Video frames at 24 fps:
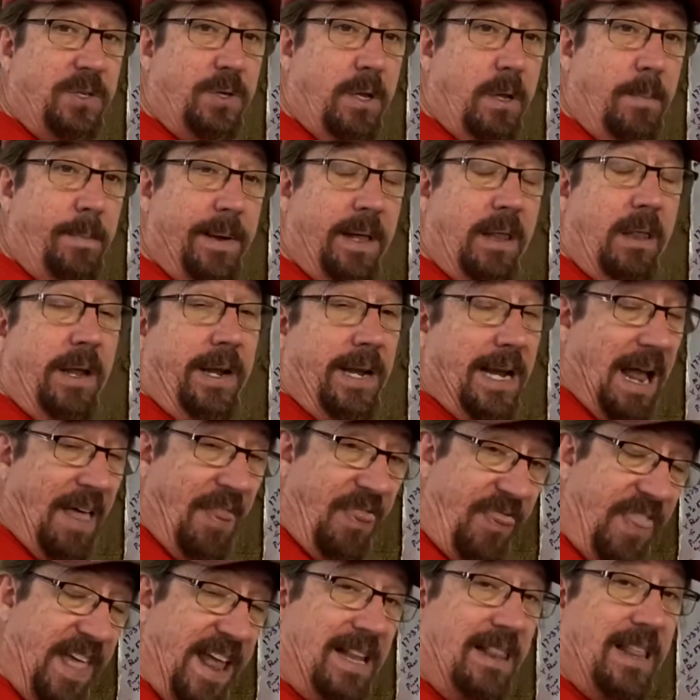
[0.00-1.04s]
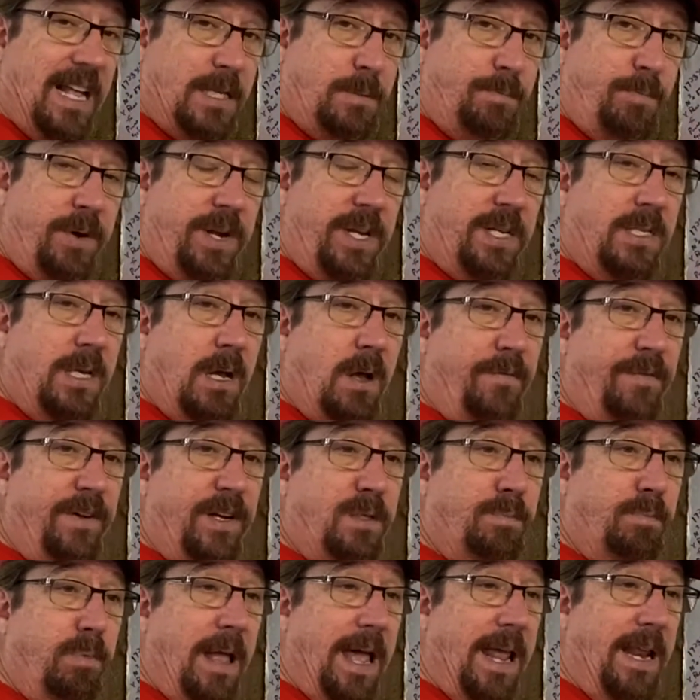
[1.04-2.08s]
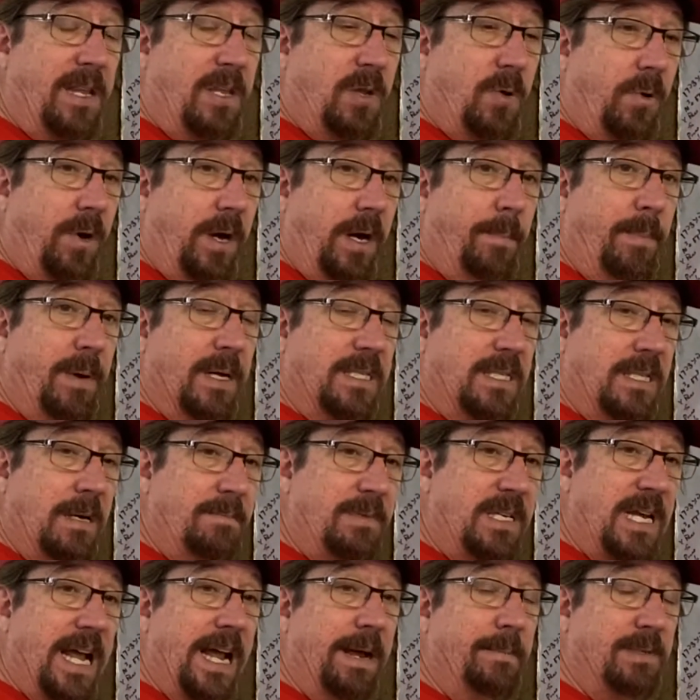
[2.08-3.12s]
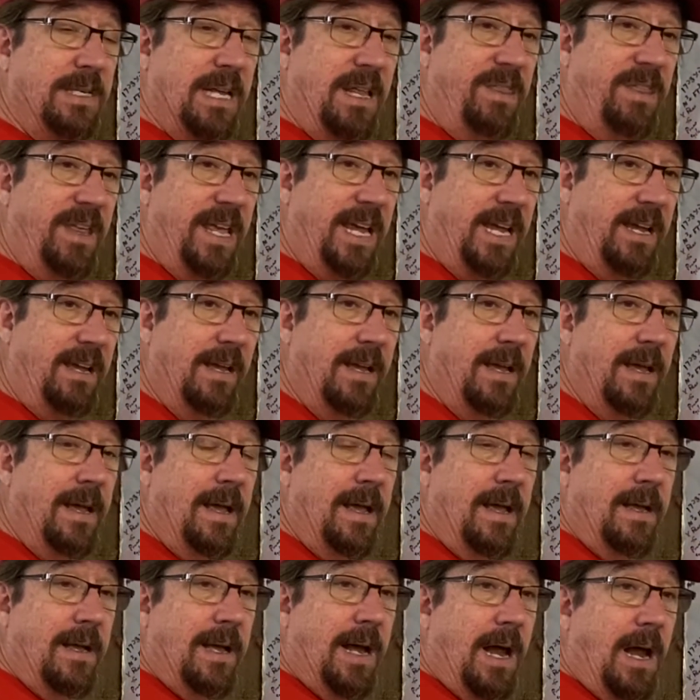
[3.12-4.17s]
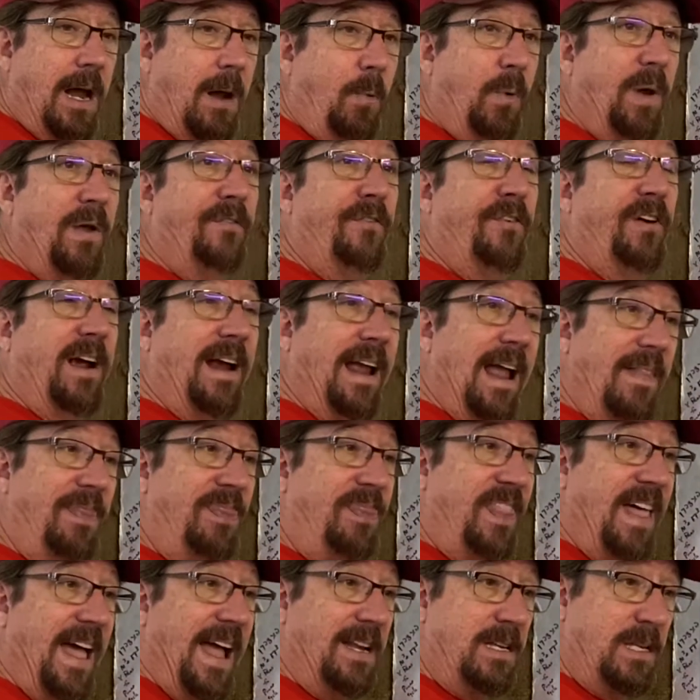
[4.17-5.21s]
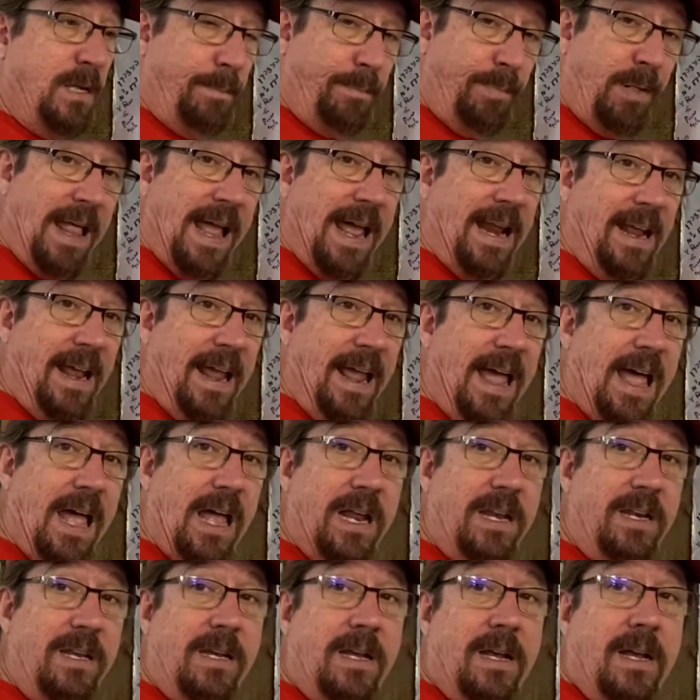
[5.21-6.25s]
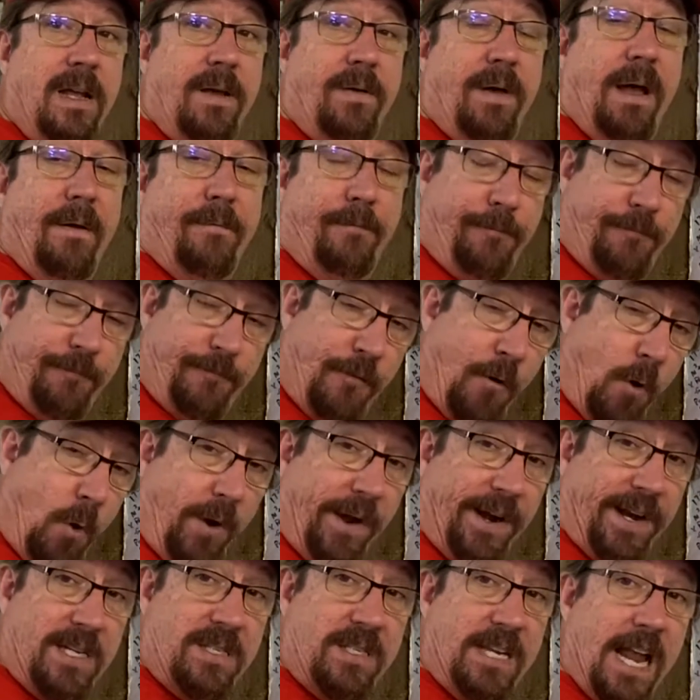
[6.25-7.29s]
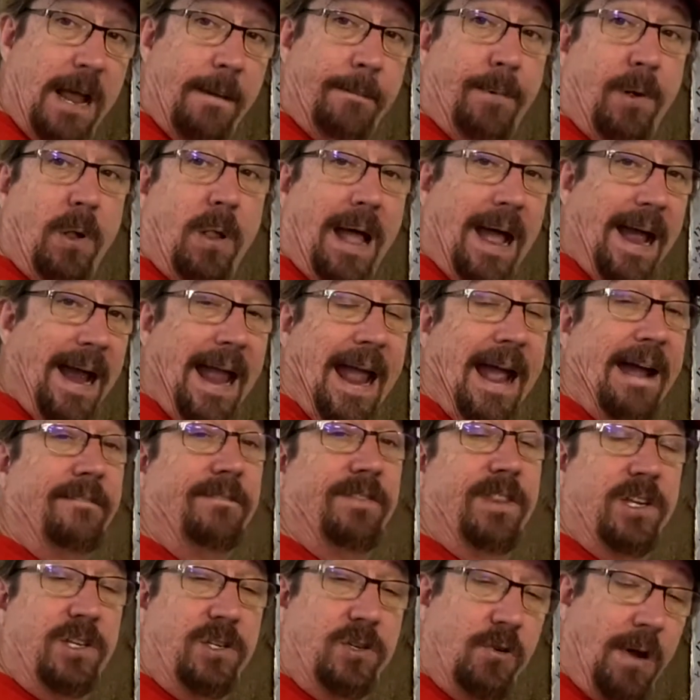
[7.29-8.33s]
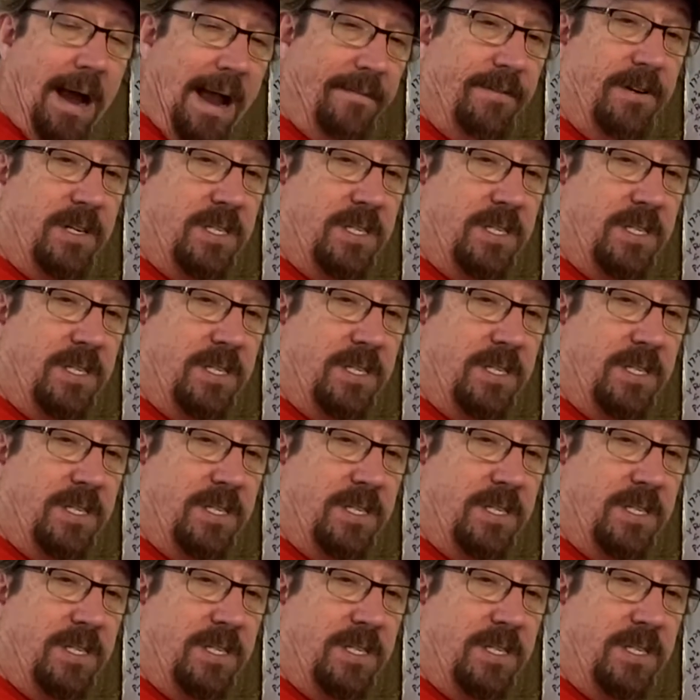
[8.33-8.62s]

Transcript: ability? I think that's pretty self-explanatory, but sometimes I think we forget that to plan ahead. For example, I have the driver's